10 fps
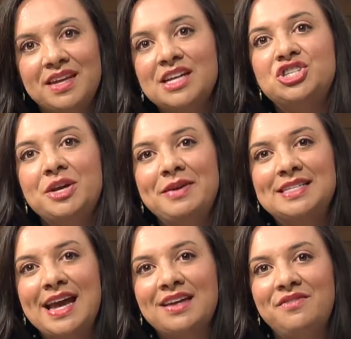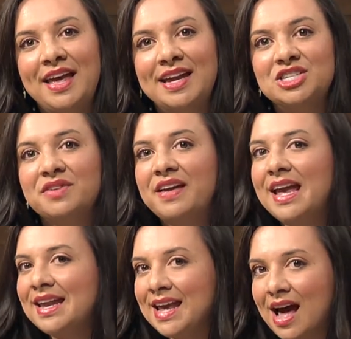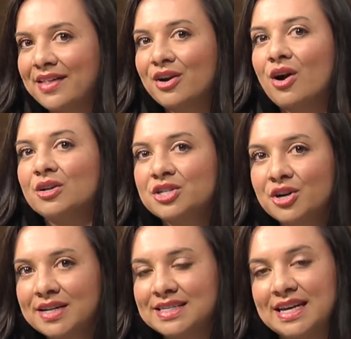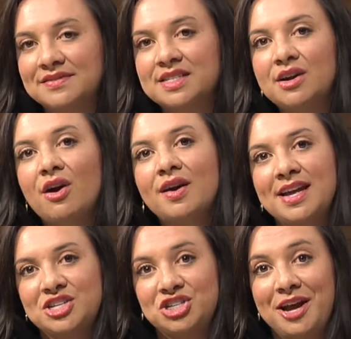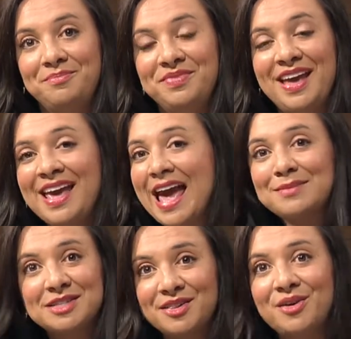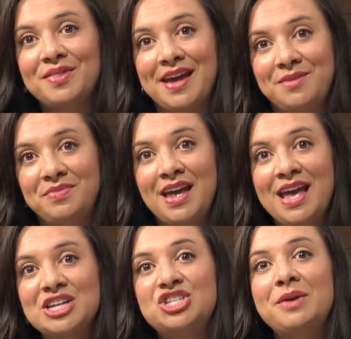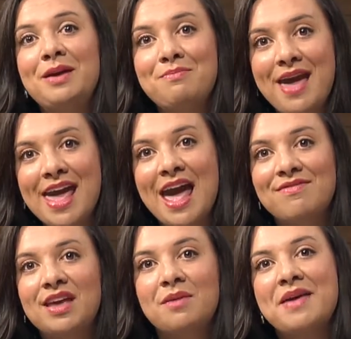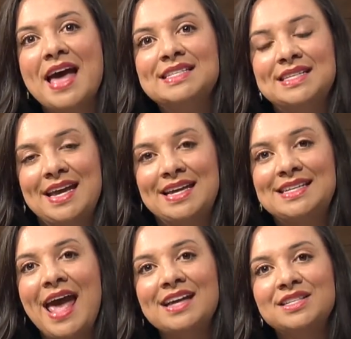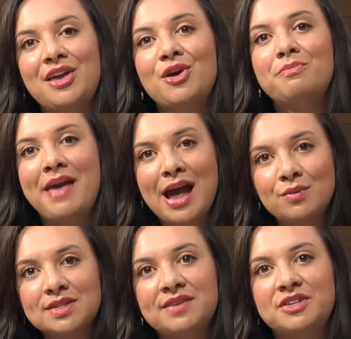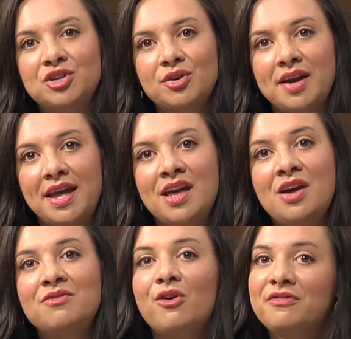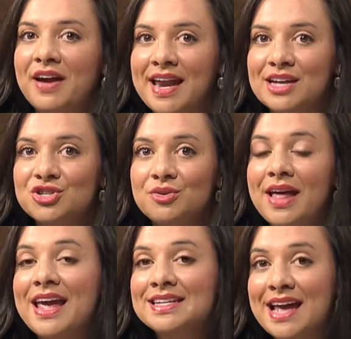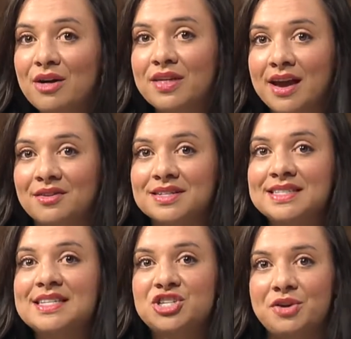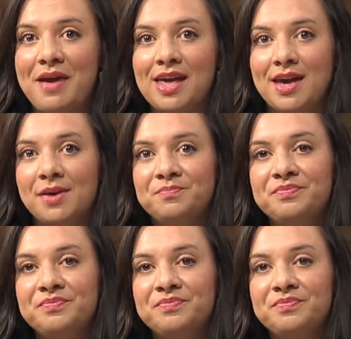can Jimmy take advantage of any other alternatives to guardianship? Absolutely. Jimmy may have the capacity to execute powers of attorney for financial and healthcare decision-making.